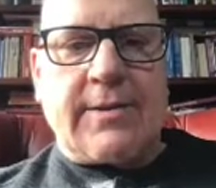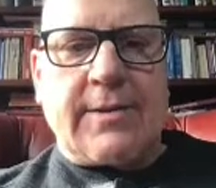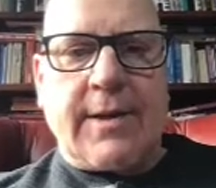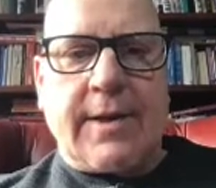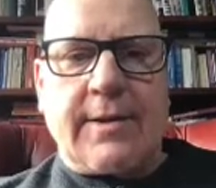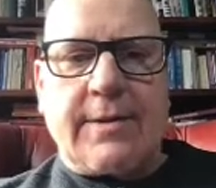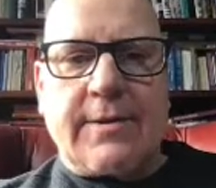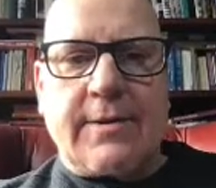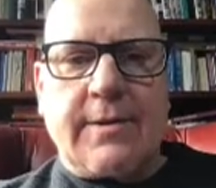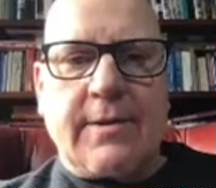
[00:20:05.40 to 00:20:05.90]

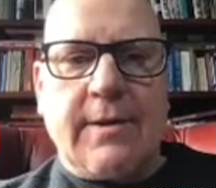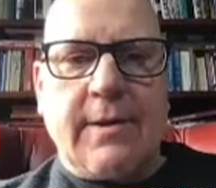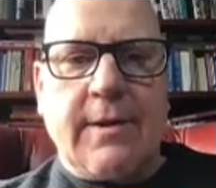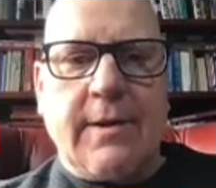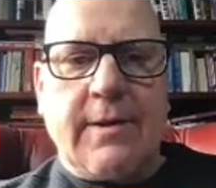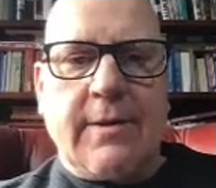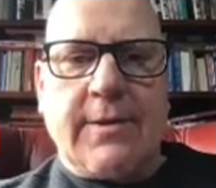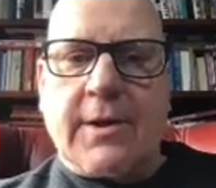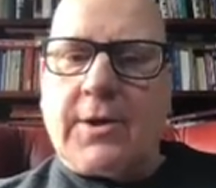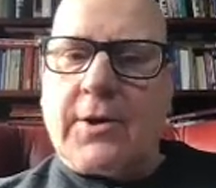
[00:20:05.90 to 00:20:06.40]
list,
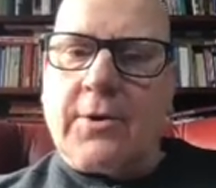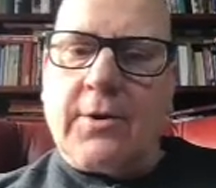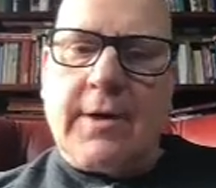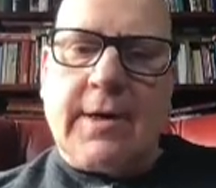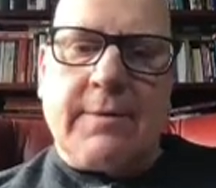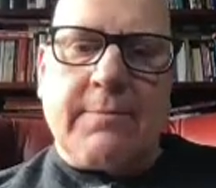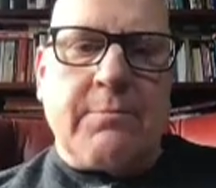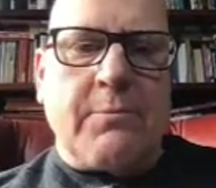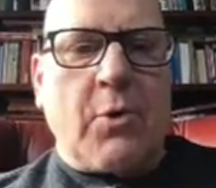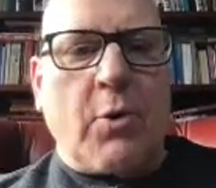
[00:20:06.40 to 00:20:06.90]
the
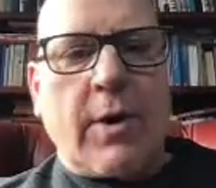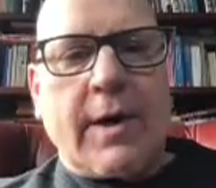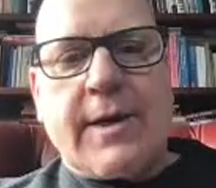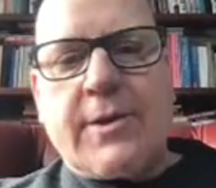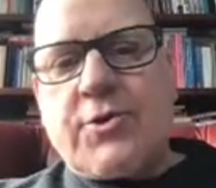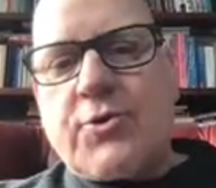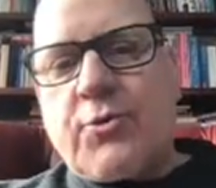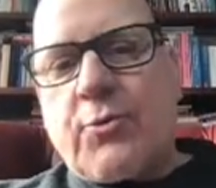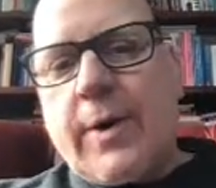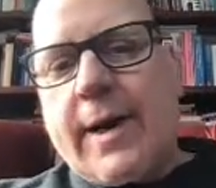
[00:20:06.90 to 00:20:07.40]
current
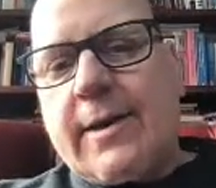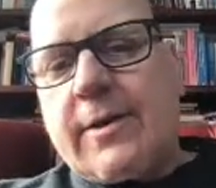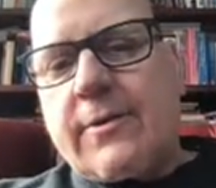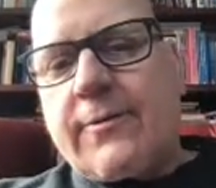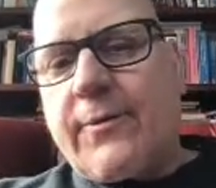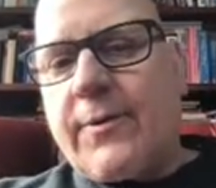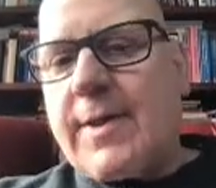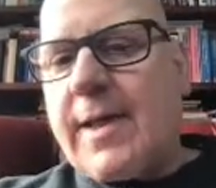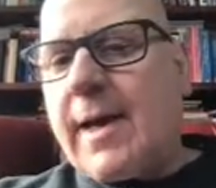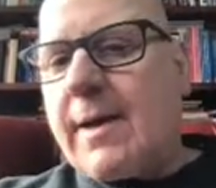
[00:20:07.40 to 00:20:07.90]
mortgage rates
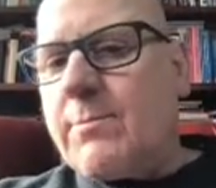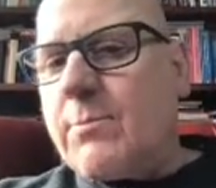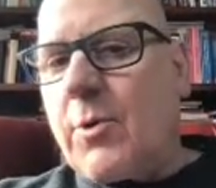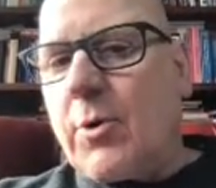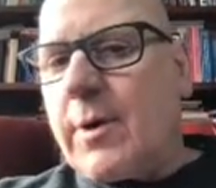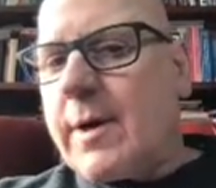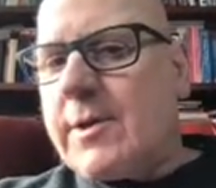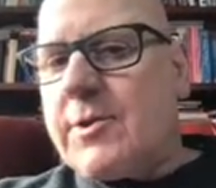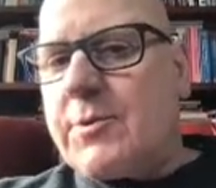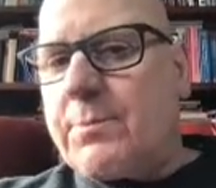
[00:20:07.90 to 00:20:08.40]
for that
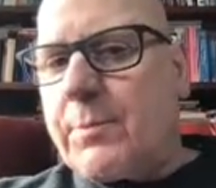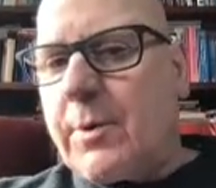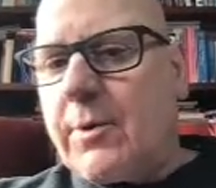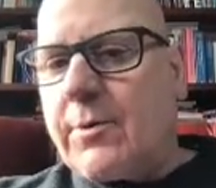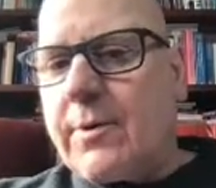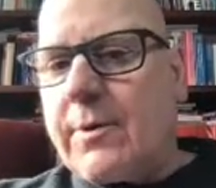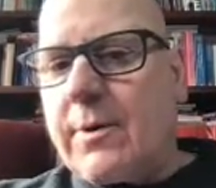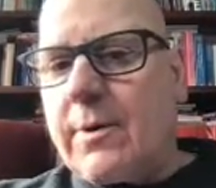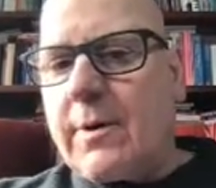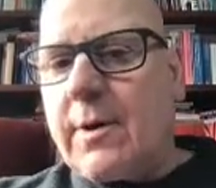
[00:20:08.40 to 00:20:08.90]
mortgage
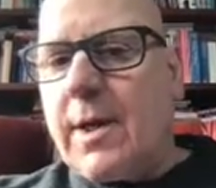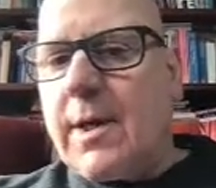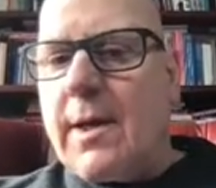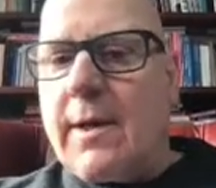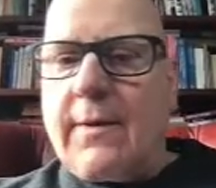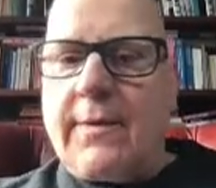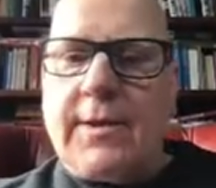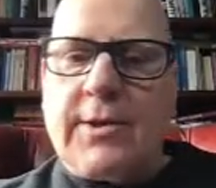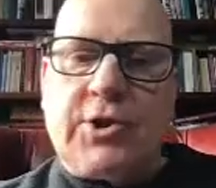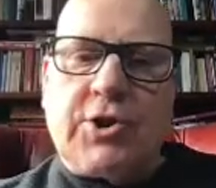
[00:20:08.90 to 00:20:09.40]
broker,
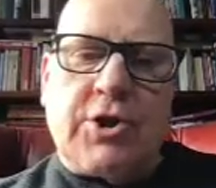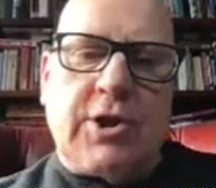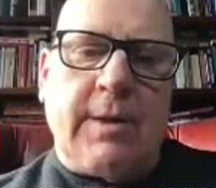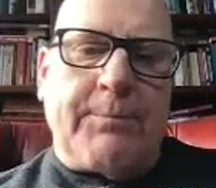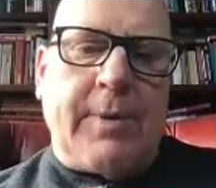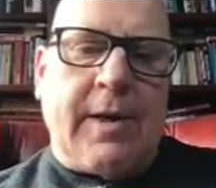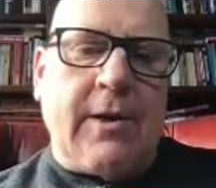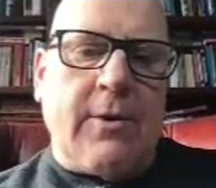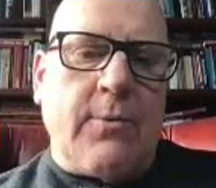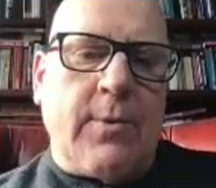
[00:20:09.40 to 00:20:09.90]
the
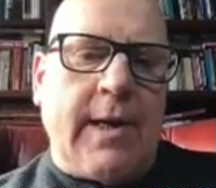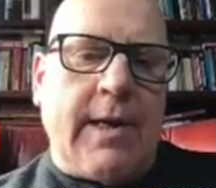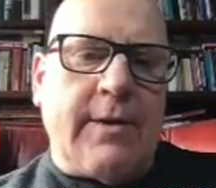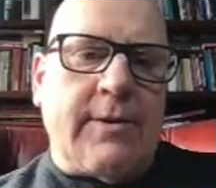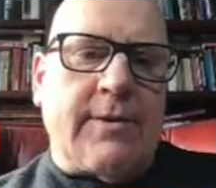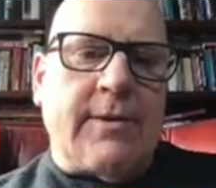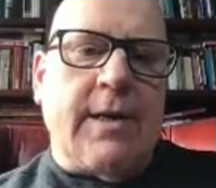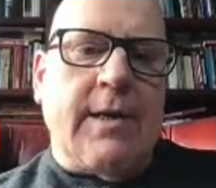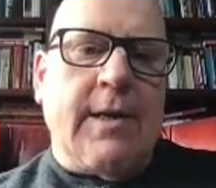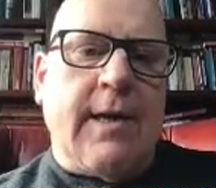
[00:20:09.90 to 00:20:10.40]
shipping
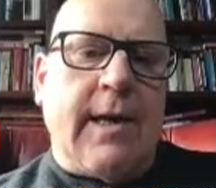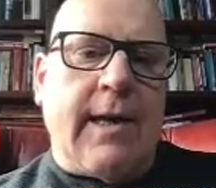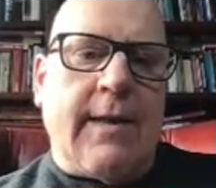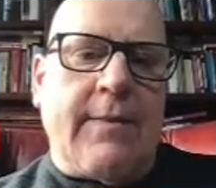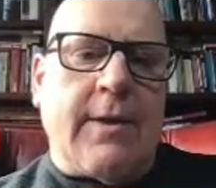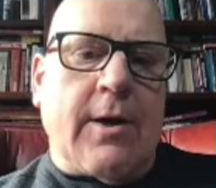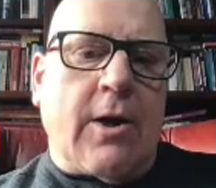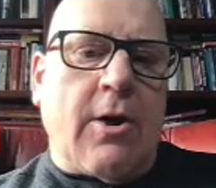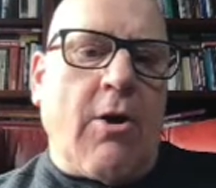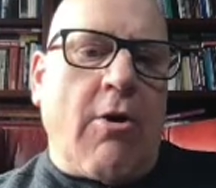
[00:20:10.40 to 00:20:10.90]
weights and
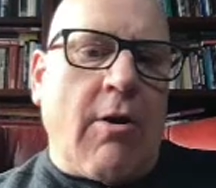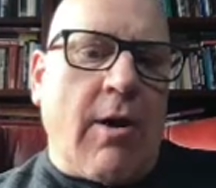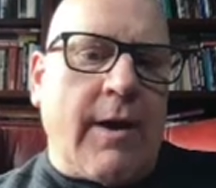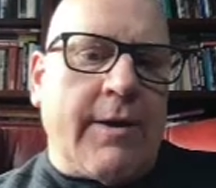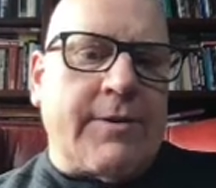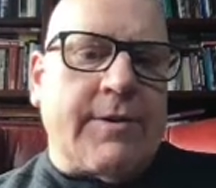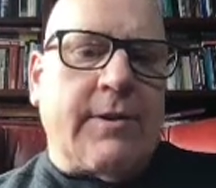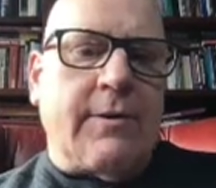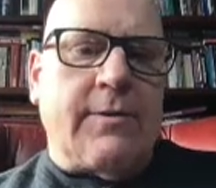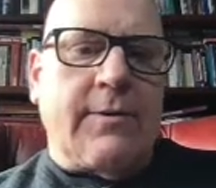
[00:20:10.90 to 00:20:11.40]
the
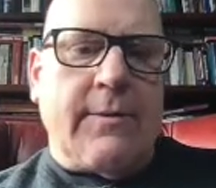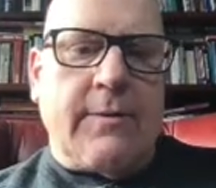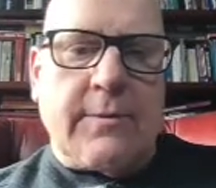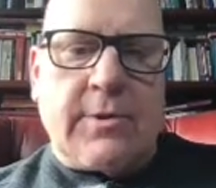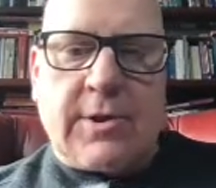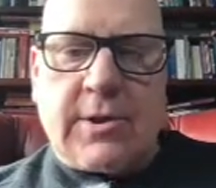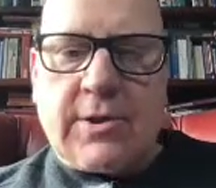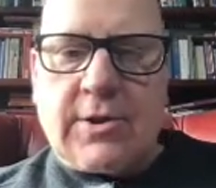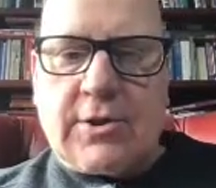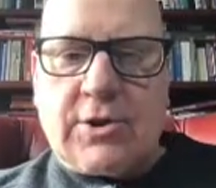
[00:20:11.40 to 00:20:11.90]
costs
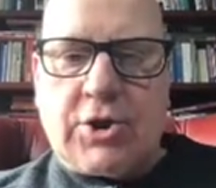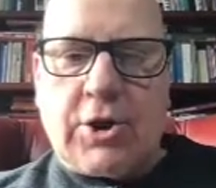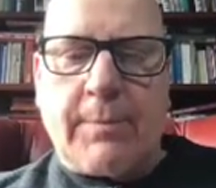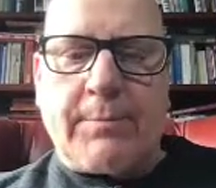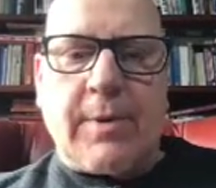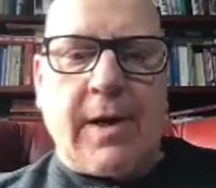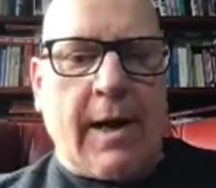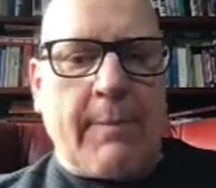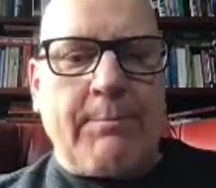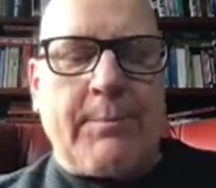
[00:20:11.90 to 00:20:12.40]
to ship
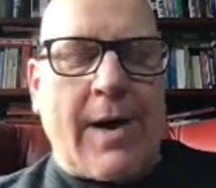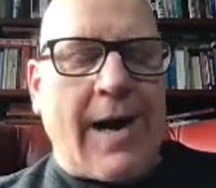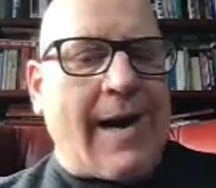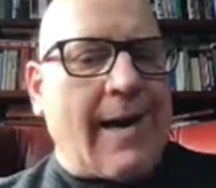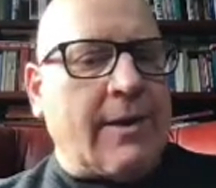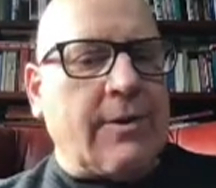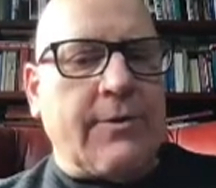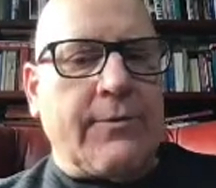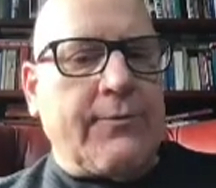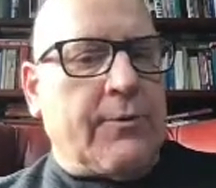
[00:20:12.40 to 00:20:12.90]
a
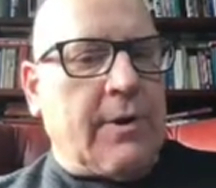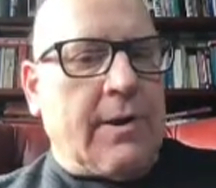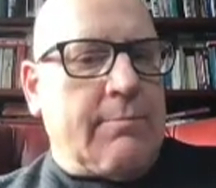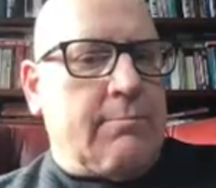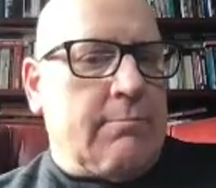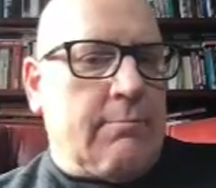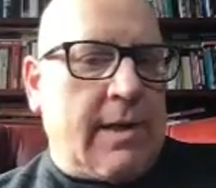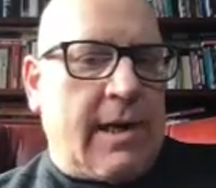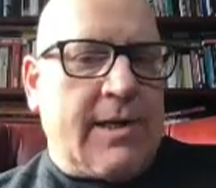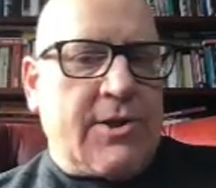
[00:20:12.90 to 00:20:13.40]
box
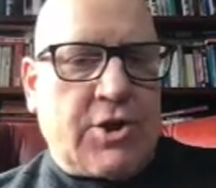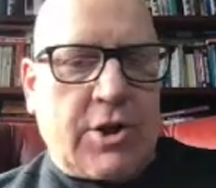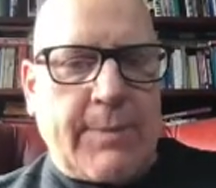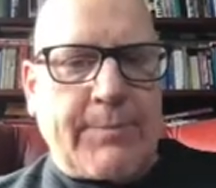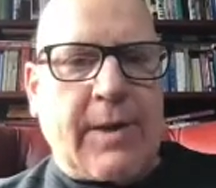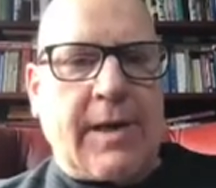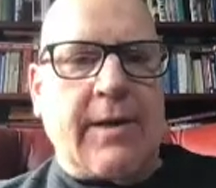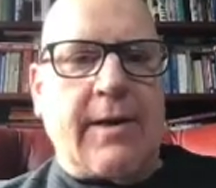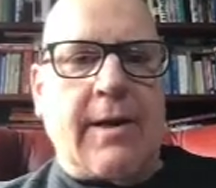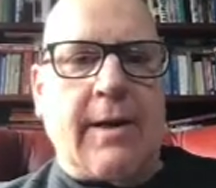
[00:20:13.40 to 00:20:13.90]
from a
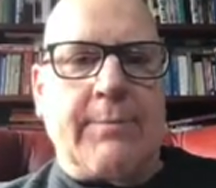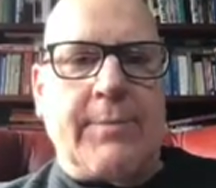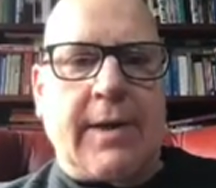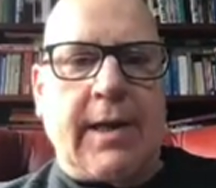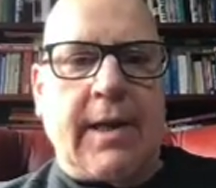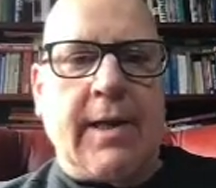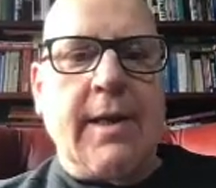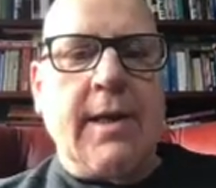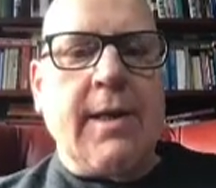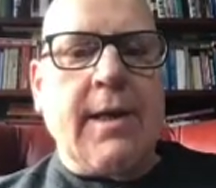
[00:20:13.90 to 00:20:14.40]
shipping company.